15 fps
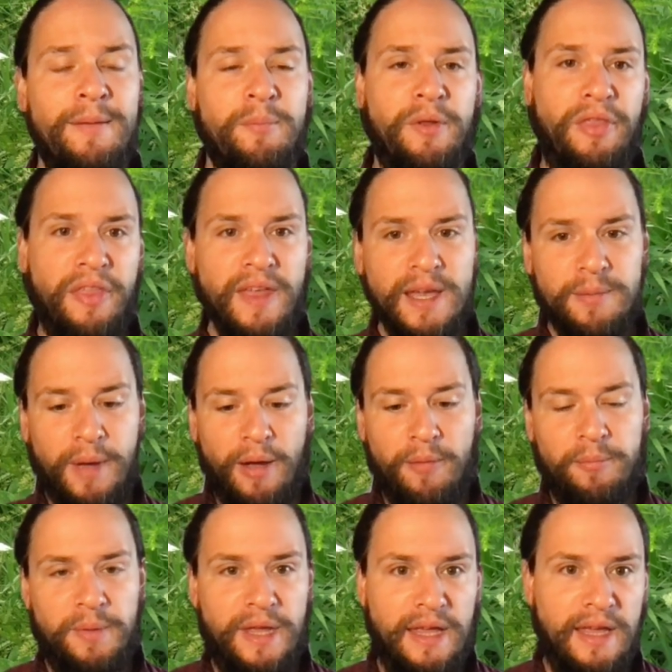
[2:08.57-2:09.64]
But think
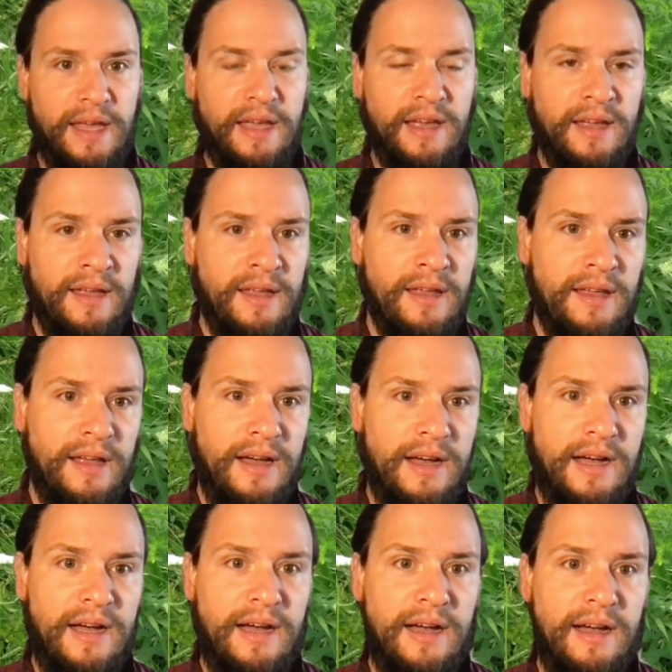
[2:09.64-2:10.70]
about being
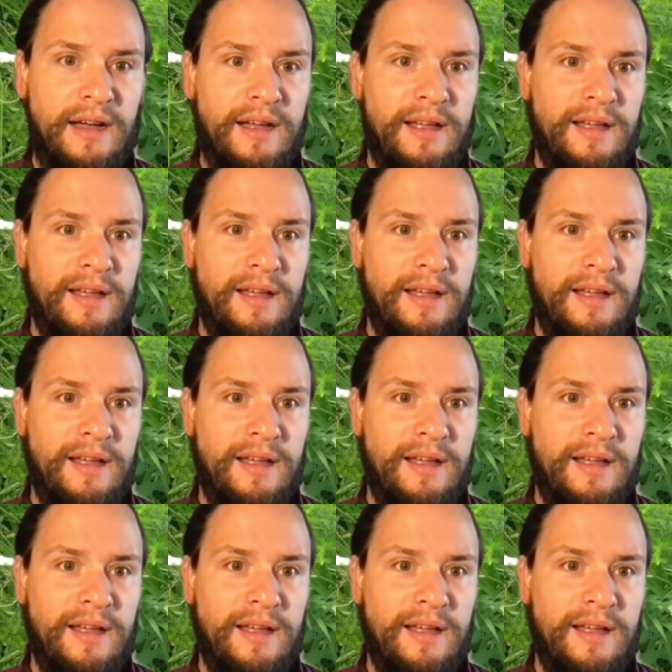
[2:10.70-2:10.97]
uh,